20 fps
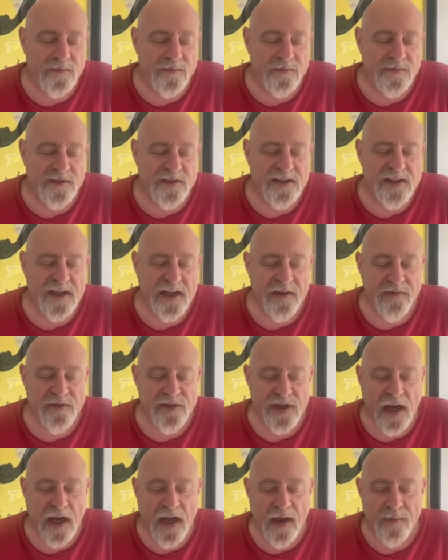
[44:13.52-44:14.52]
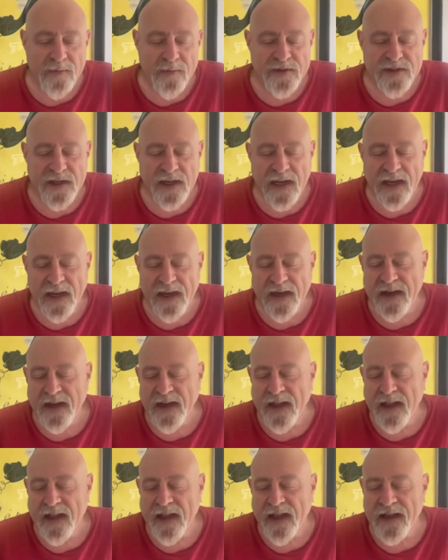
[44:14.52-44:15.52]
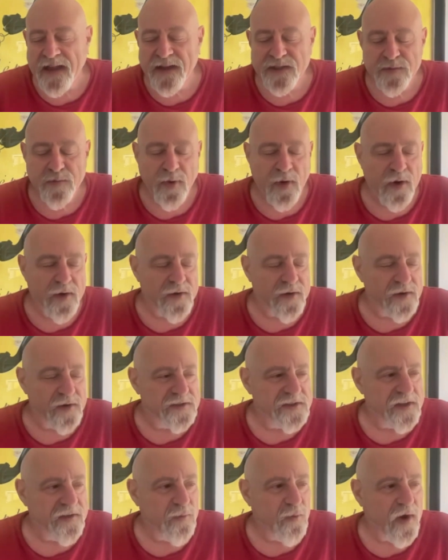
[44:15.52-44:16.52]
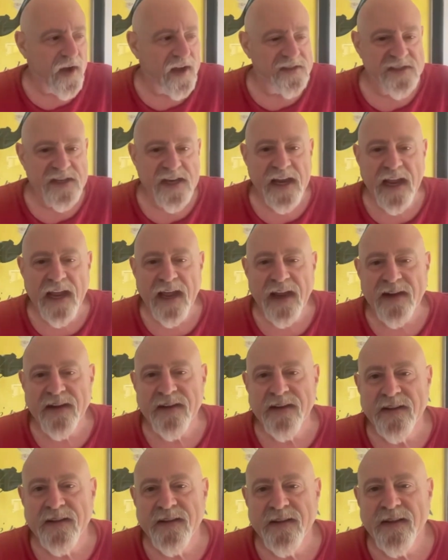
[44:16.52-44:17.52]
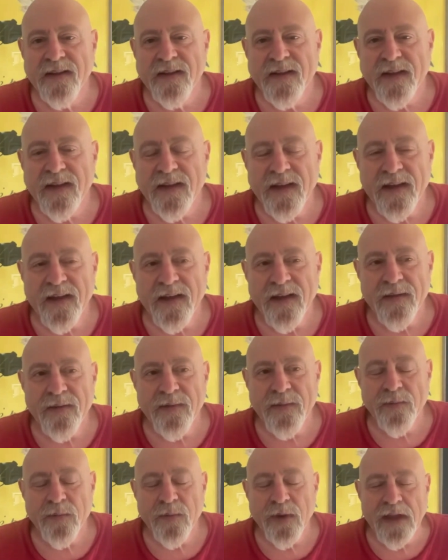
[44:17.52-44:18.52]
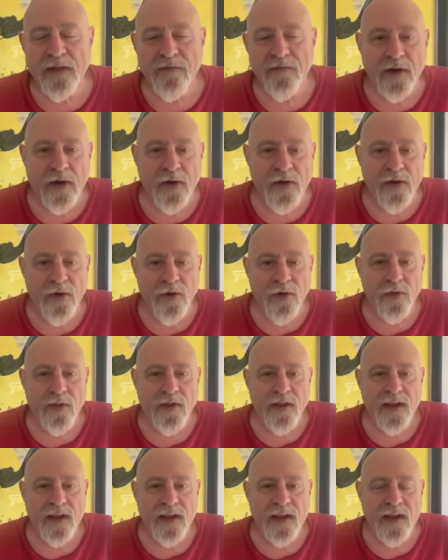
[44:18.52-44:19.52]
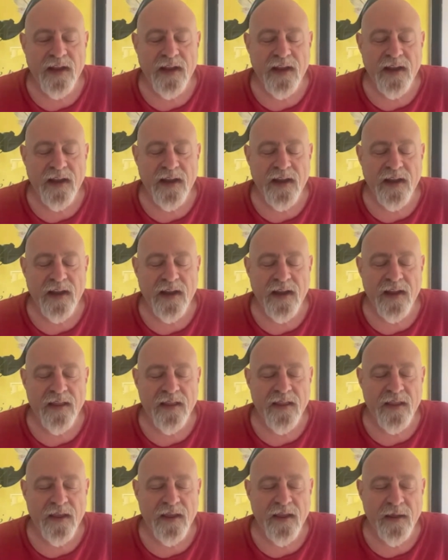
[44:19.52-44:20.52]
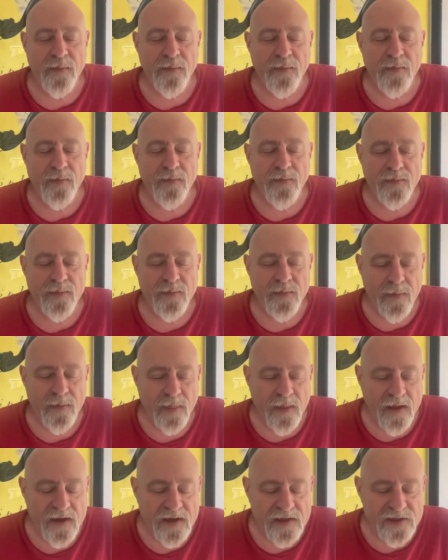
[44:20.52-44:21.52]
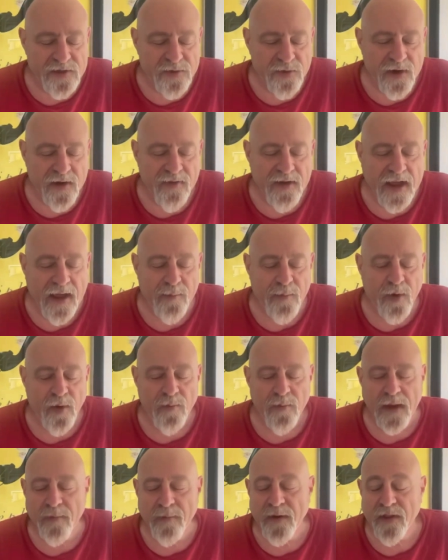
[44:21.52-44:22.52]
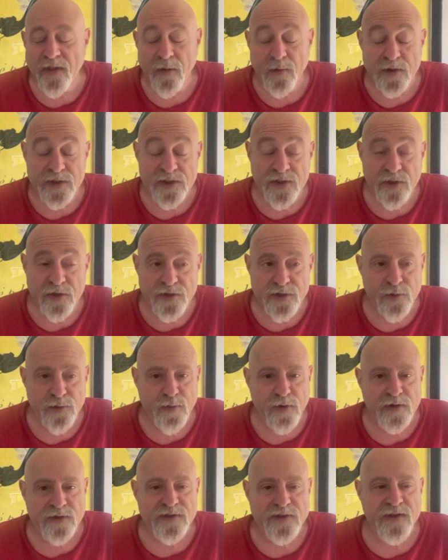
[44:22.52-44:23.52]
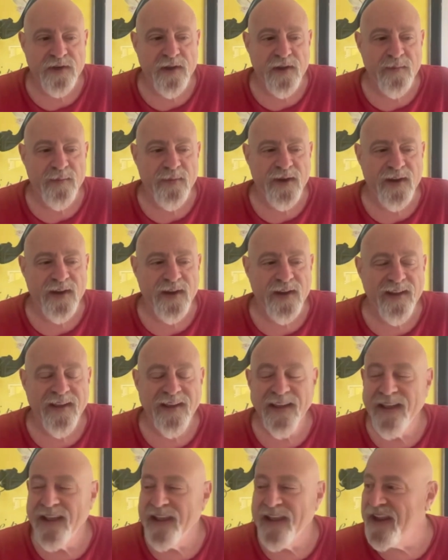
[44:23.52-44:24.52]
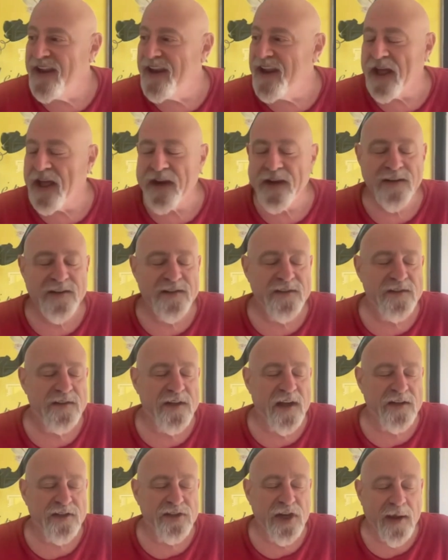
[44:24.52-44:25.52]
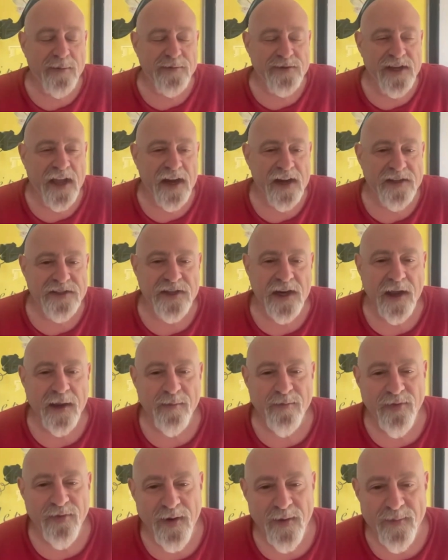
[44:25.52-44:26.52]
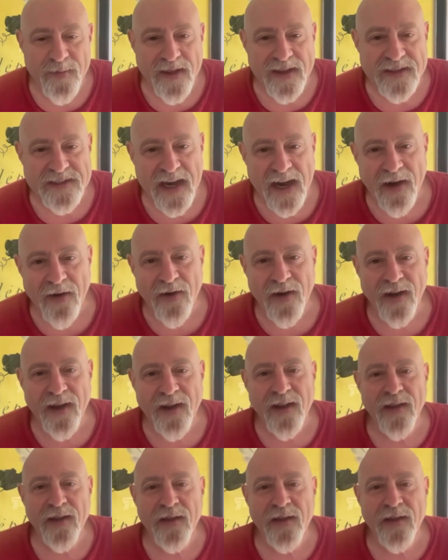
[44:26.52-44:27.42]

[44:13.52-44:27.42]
Steve Jobs and his partner Steve Wozniak, uh, very early in the history of Apple, maybe they were still a two-person company. He got Jobs got a job from Atari